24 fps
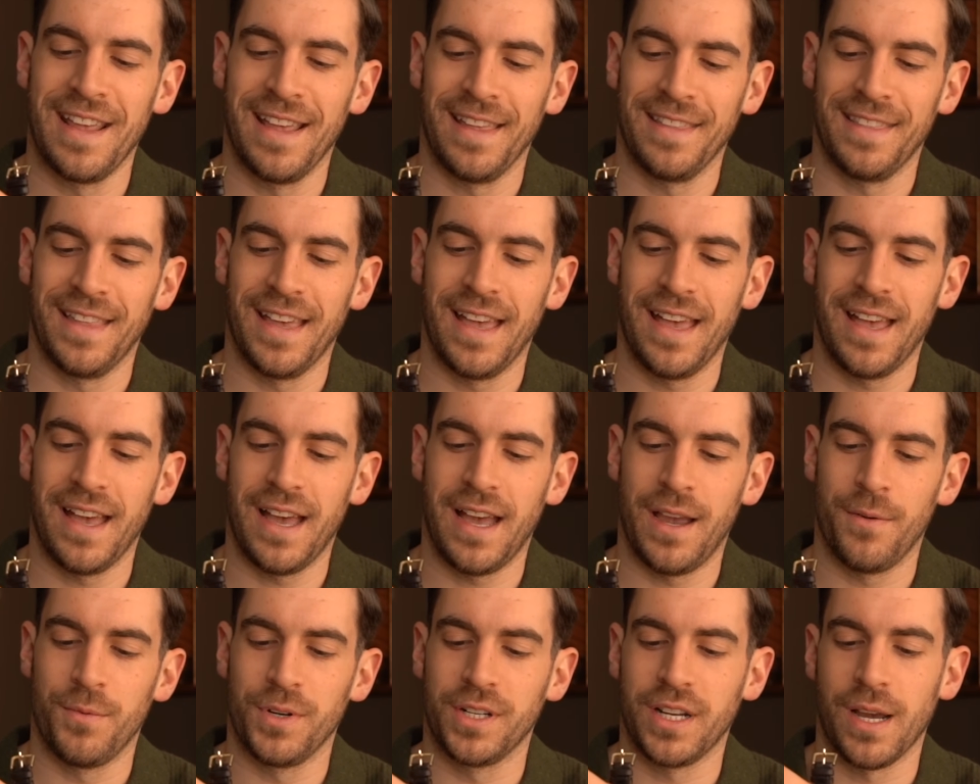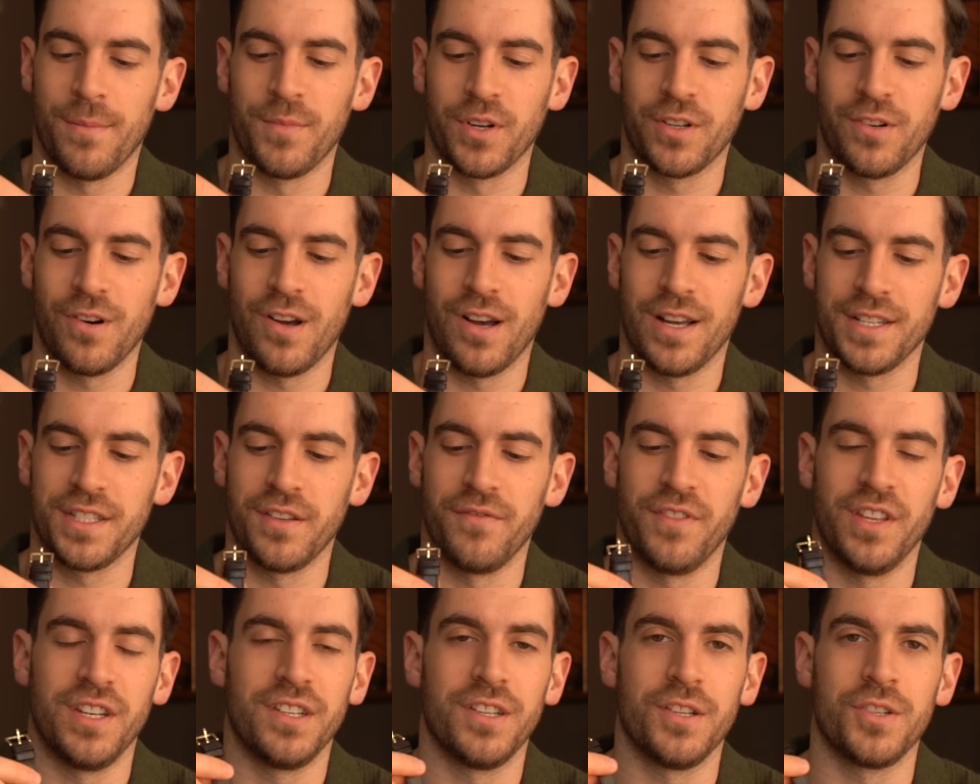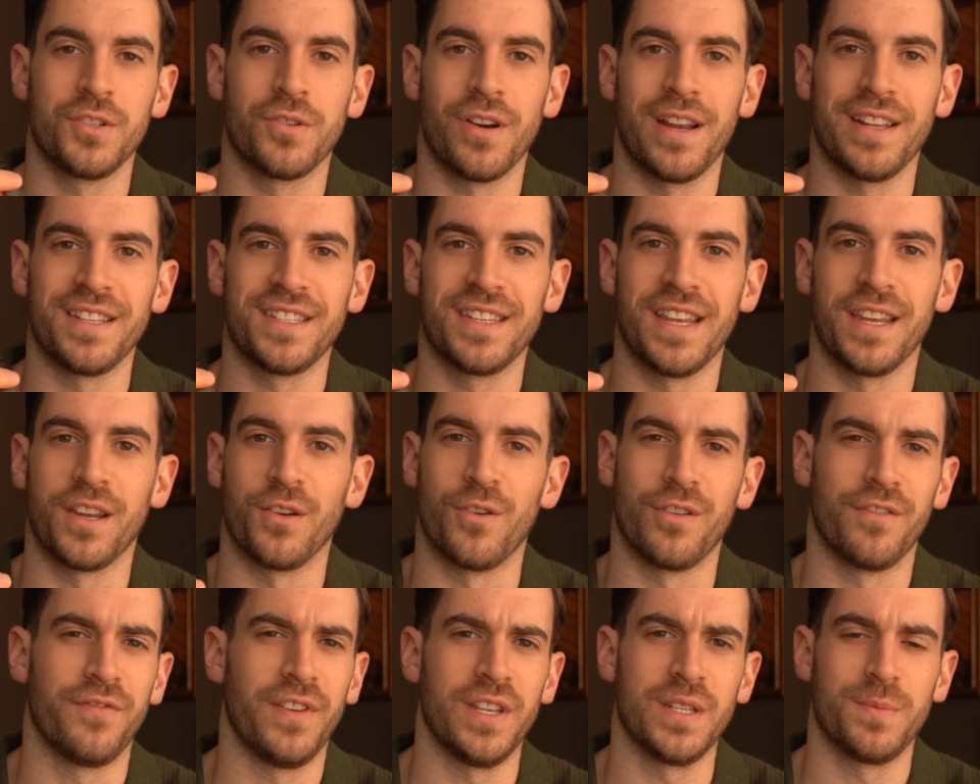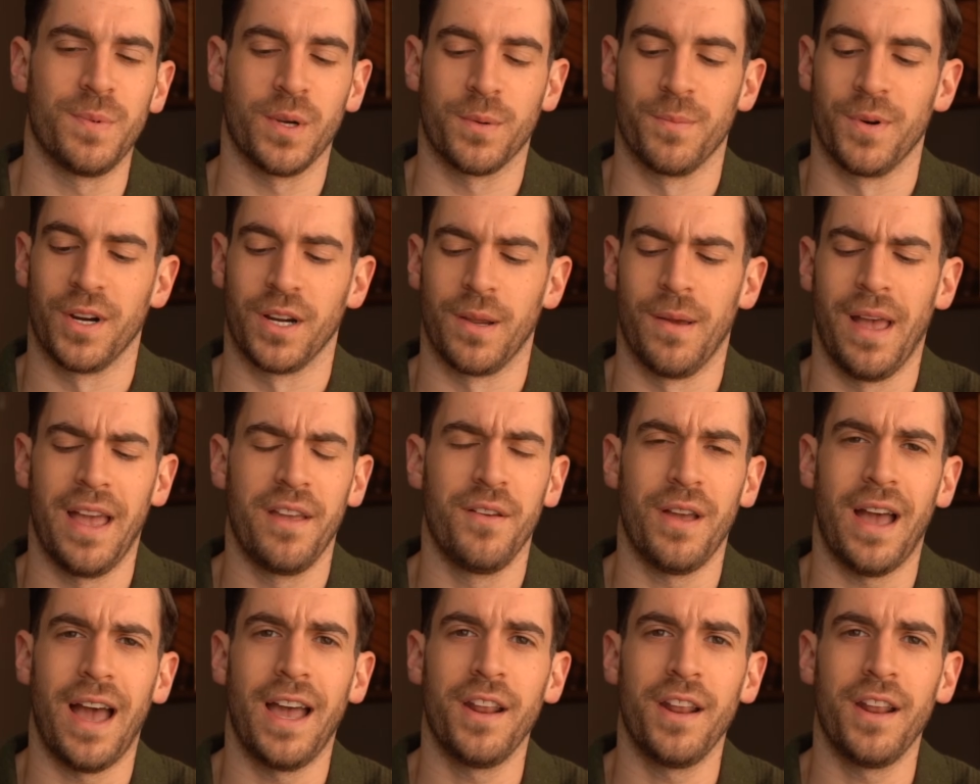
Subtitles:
that I would come across a vintage Grand Seiko on Facebook Marketplace.